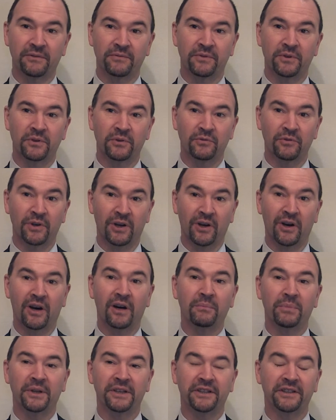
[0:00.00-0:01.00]
fuel
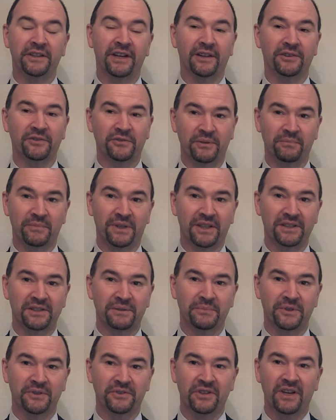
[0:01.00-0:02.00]
reliably to downstream
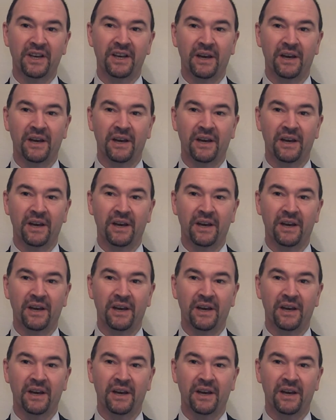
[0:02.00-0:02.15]
customers,